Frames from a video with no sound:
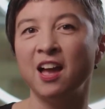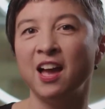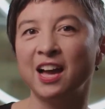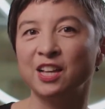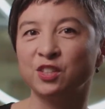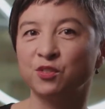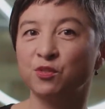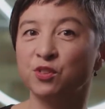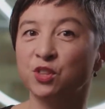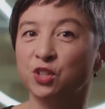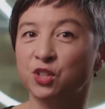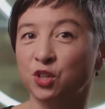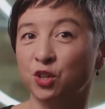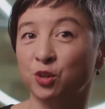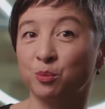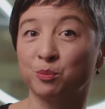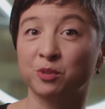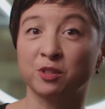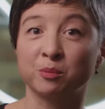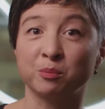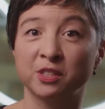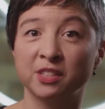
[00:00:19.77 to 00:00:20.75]
As for the
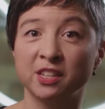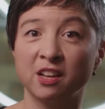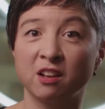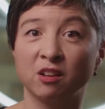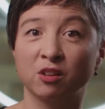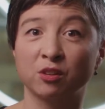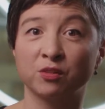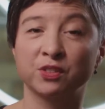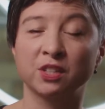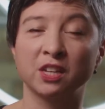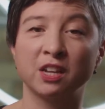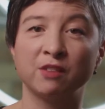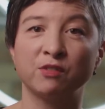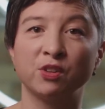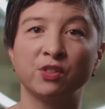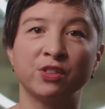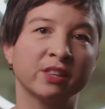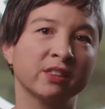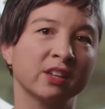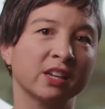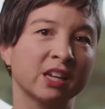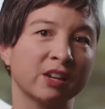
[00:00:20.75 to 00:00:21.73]
terms themselves, if you
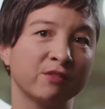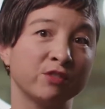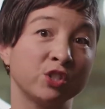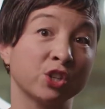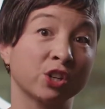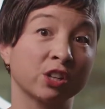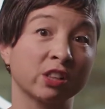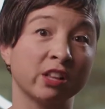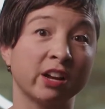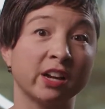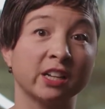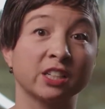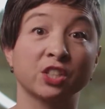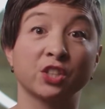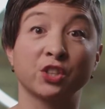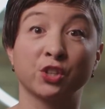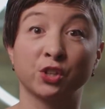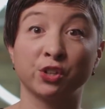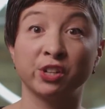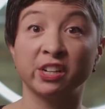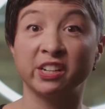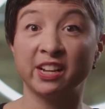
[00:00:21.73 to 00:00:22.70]
think that giving your clients
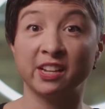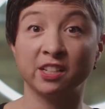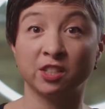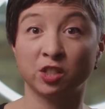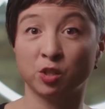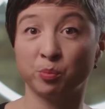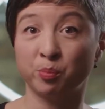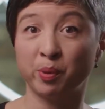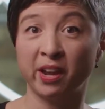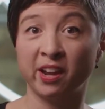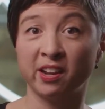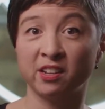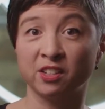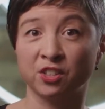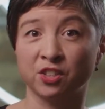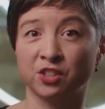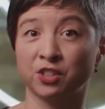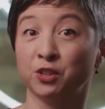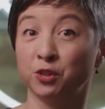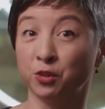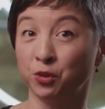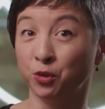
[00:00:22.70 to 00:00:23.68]
30 days to pay is
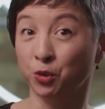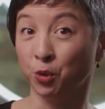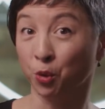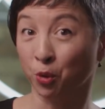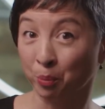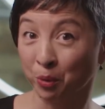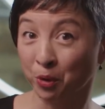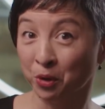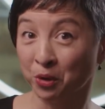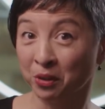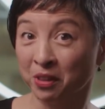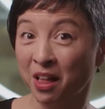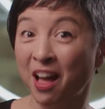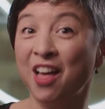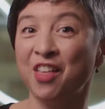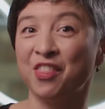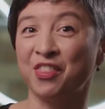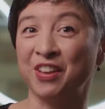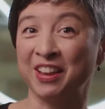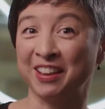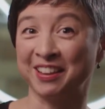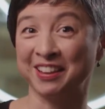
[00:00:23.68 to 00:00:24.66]
still normal,
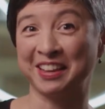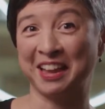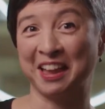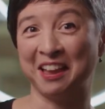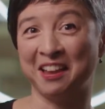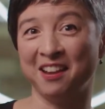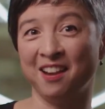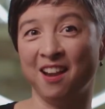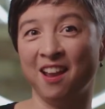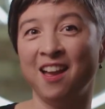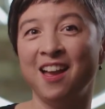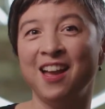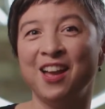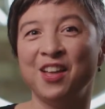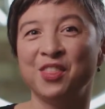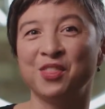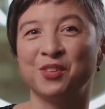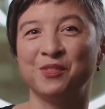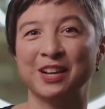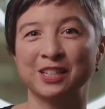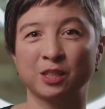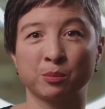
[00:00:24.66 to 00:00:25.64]
think again.
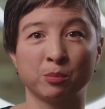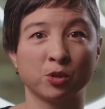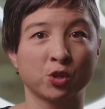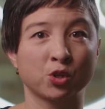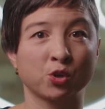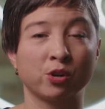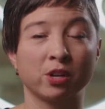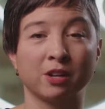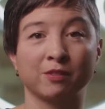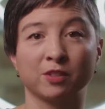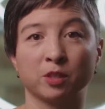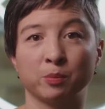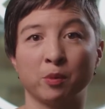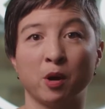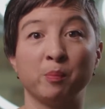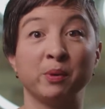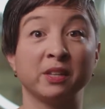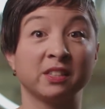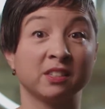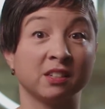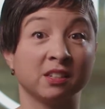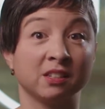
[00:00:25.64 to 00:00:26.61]
The vast majority of small
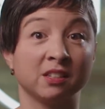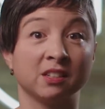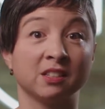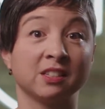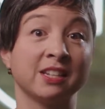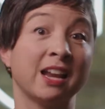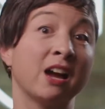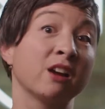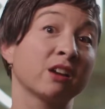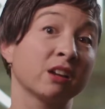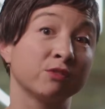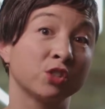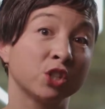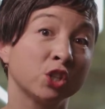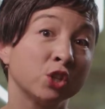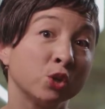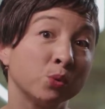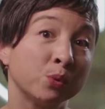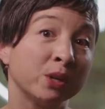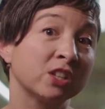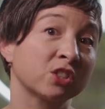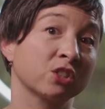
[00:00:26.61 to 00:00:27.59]
businesses now give
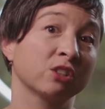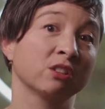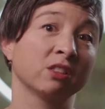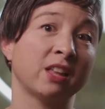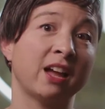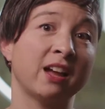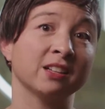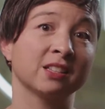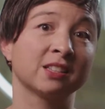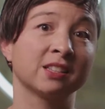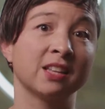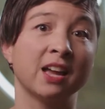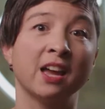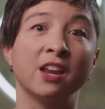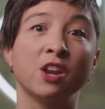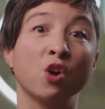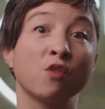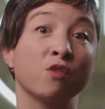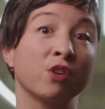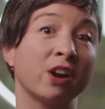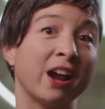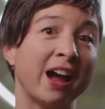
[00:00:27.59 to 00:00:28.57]
2 weeks or less, and
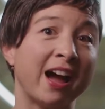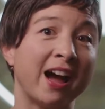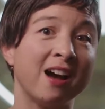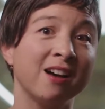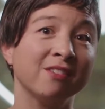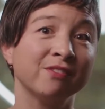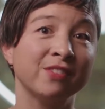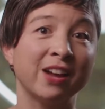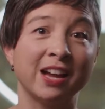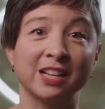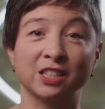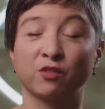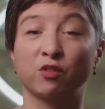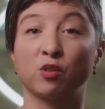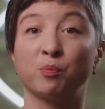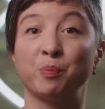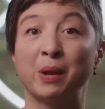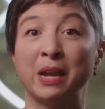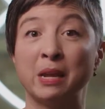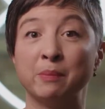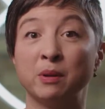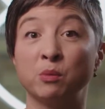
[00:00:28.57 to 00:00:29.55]
over half ask for
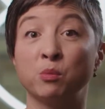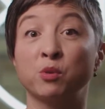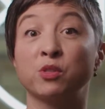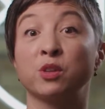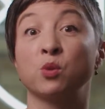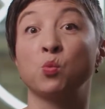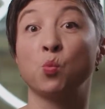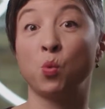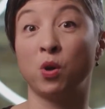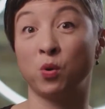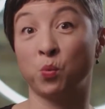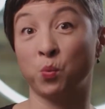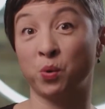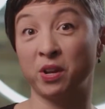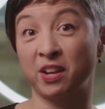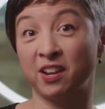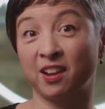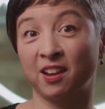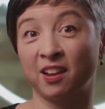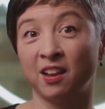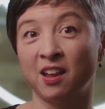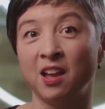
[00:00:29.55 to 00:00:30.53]
payment within 1
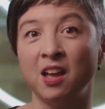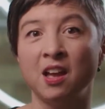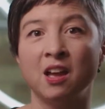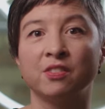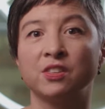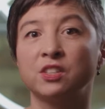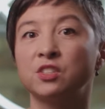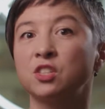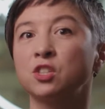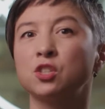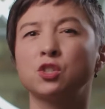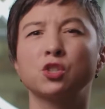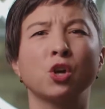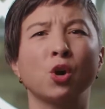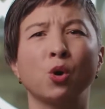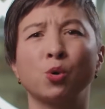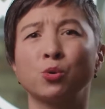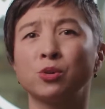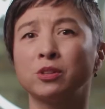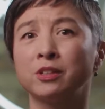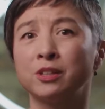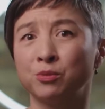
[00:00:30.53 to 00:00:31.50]
week. This is
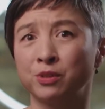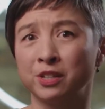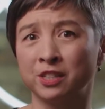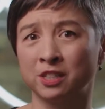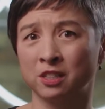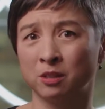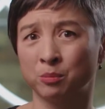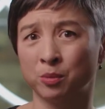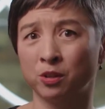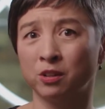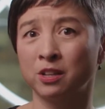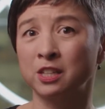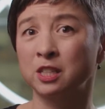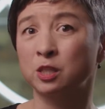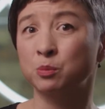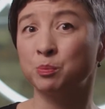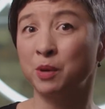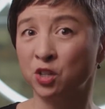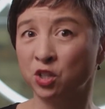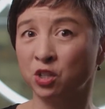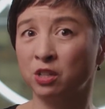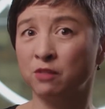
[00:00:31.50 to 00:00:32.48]
totally reasonable,
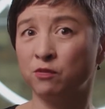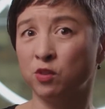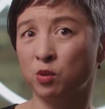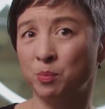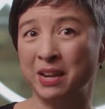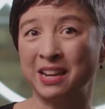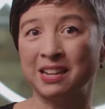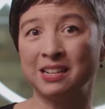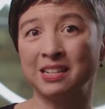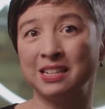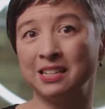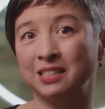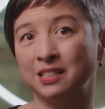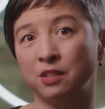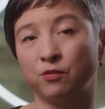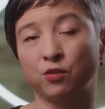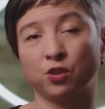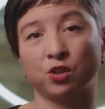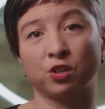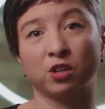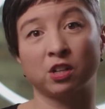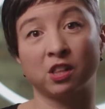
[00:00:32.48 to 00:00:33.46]
especially if you make it easy
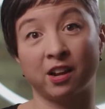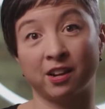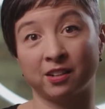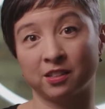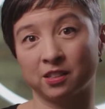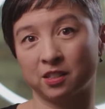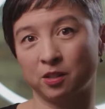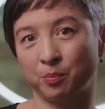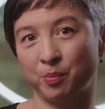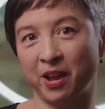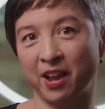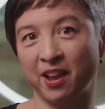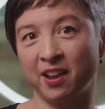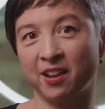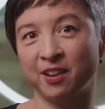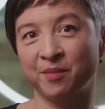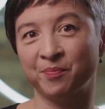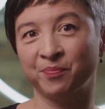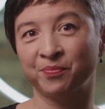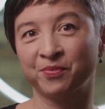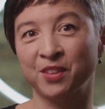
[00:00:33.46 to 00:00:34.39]
for your clients to pay.